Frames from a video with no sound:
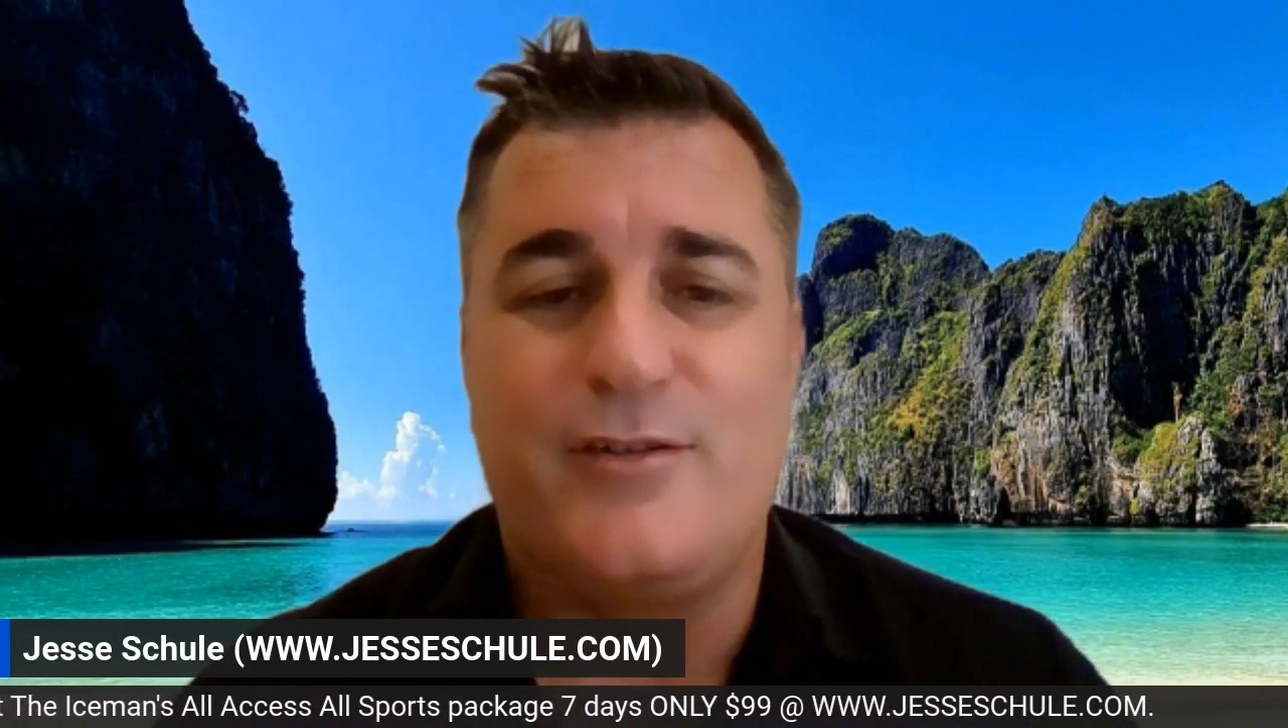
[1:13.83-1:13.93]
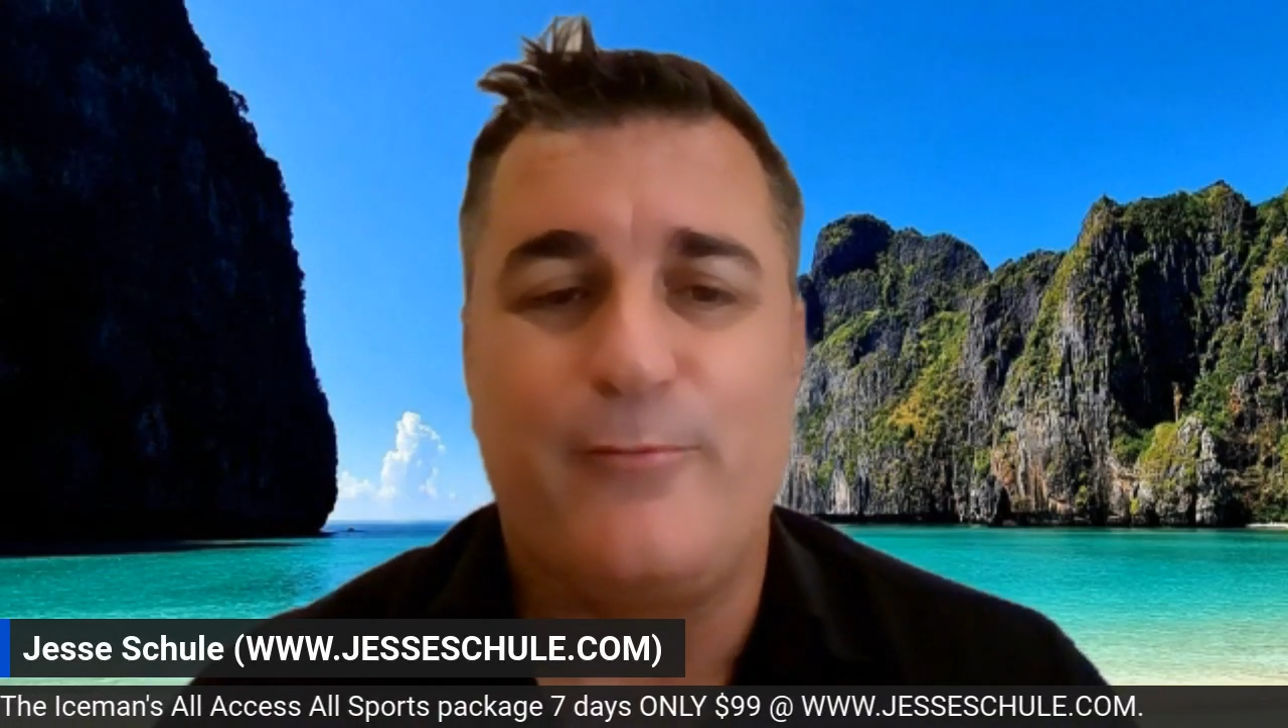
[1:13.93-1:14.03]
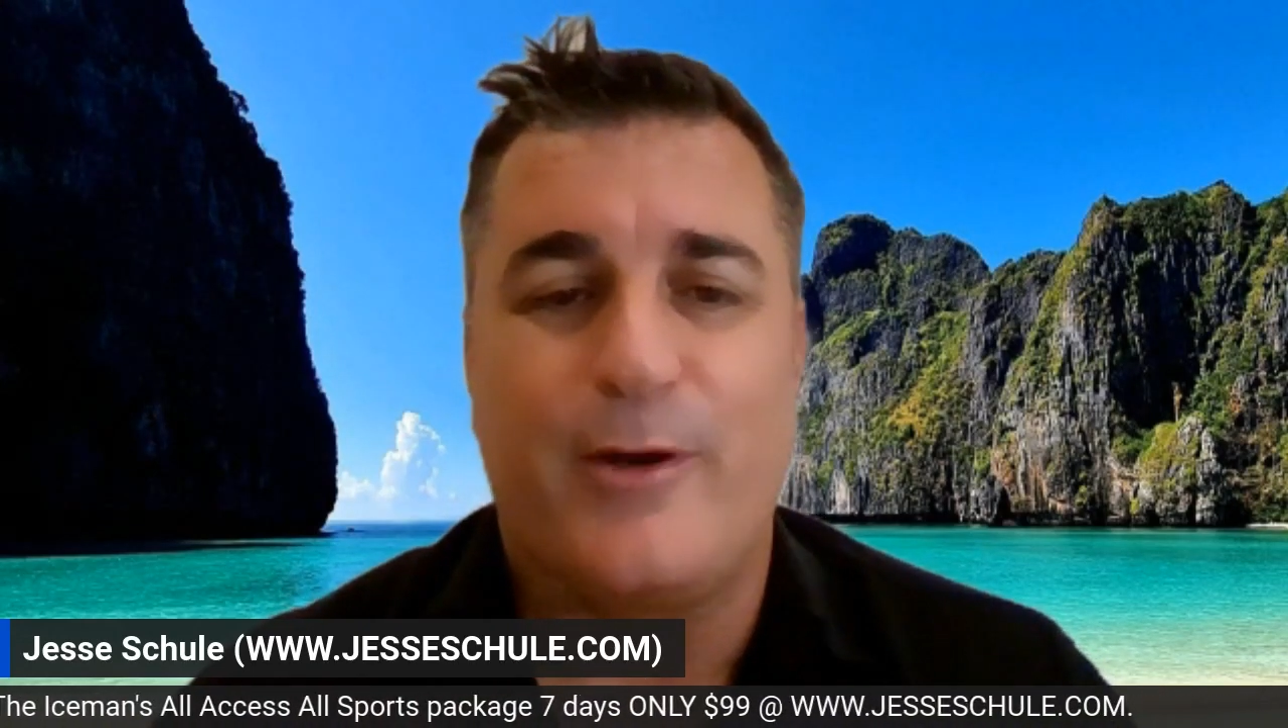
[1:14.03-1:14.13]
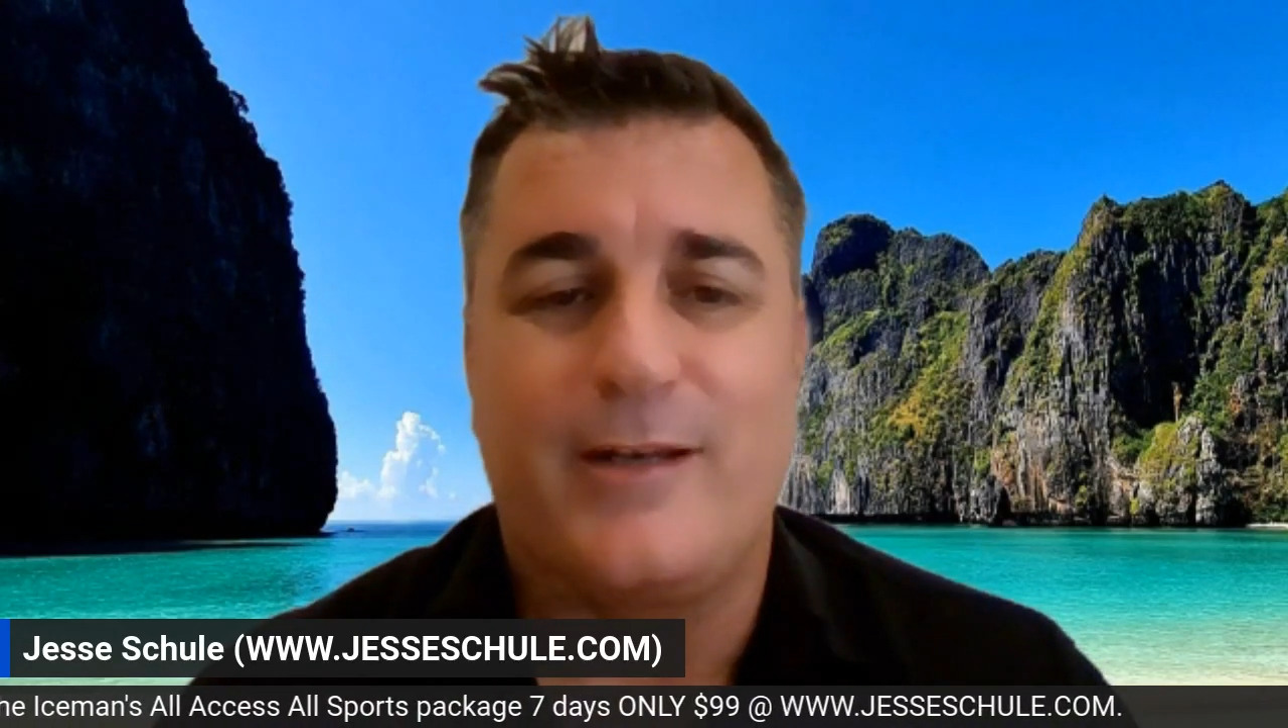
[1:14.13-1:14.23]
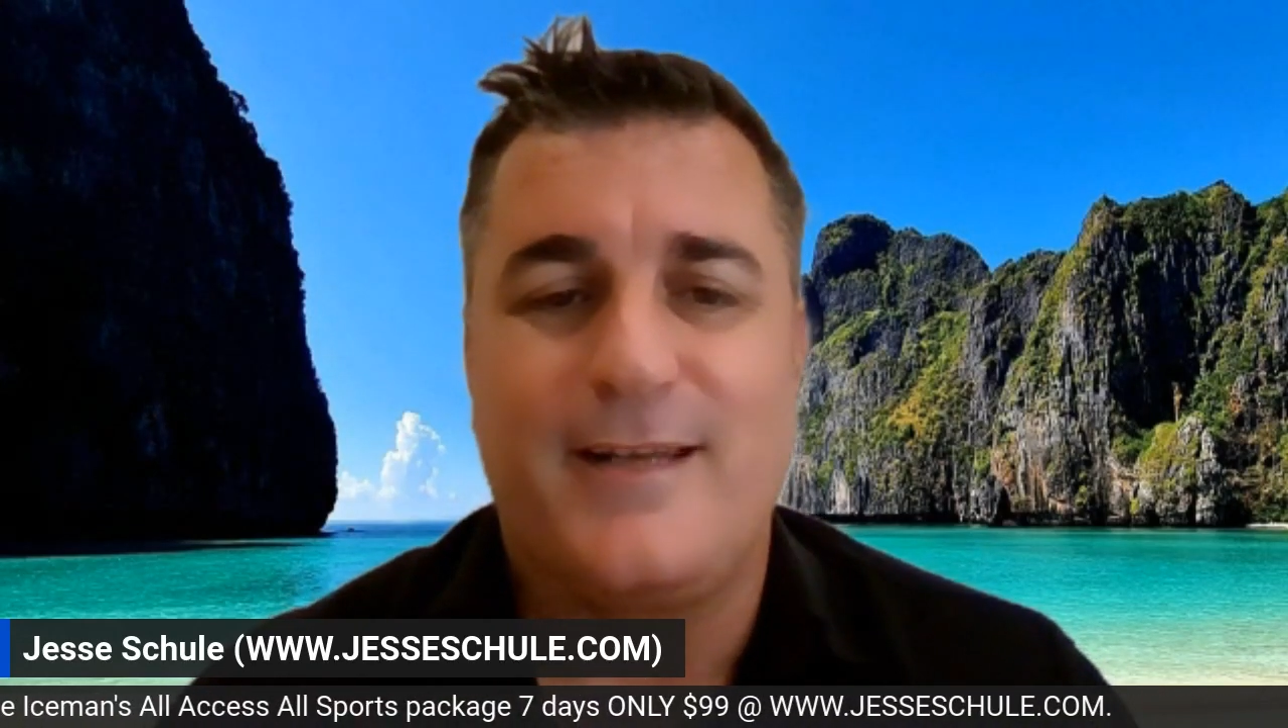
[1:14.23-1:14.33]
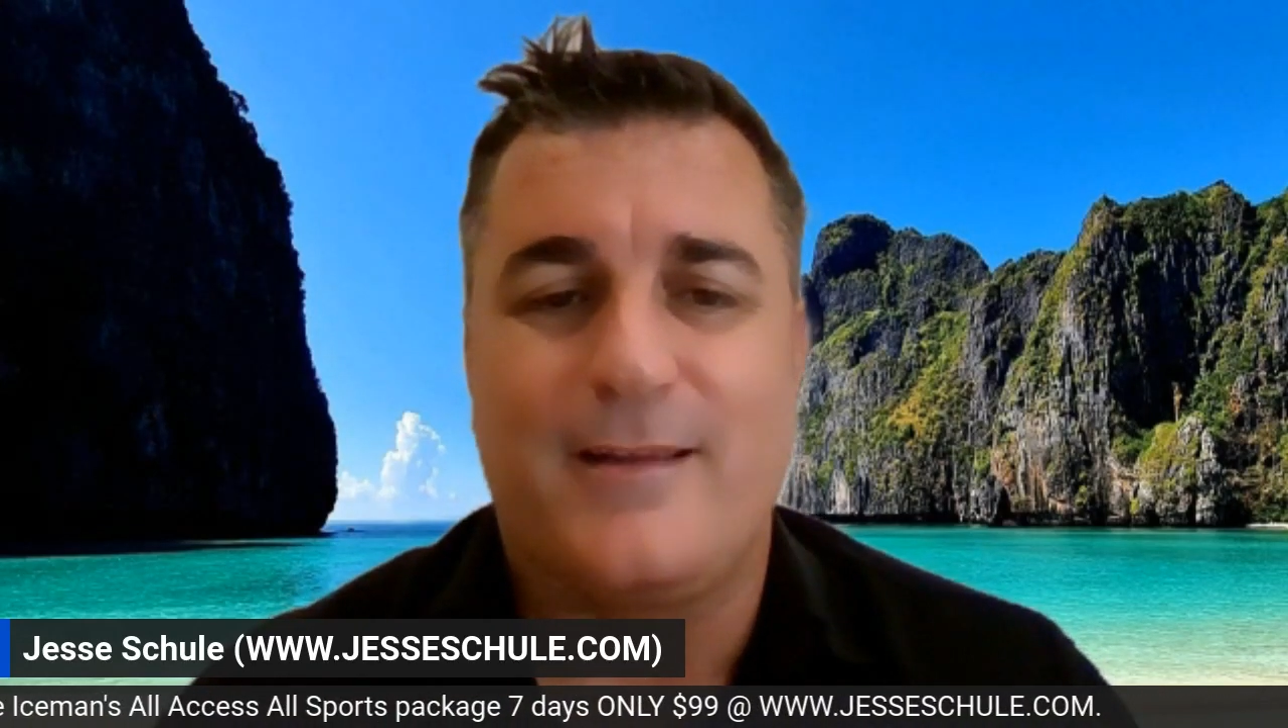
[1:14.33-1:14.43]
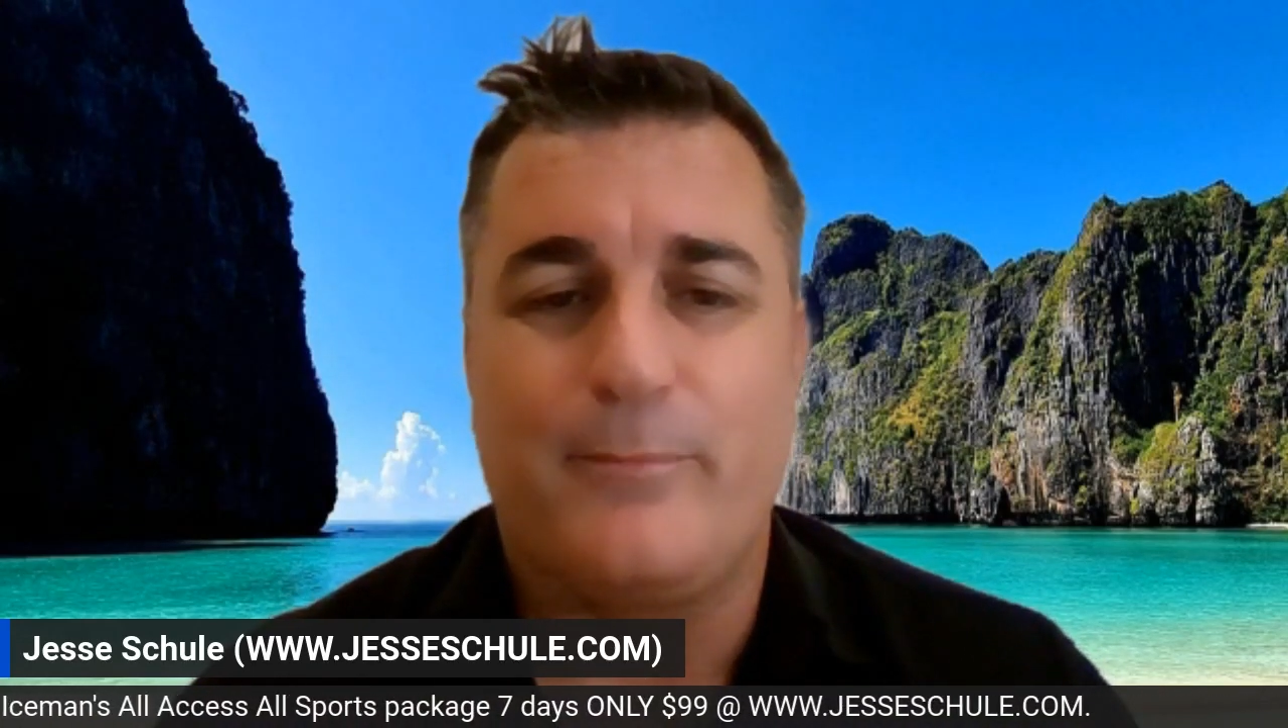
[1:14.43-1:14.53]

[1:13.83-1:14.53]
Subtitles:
and you want to take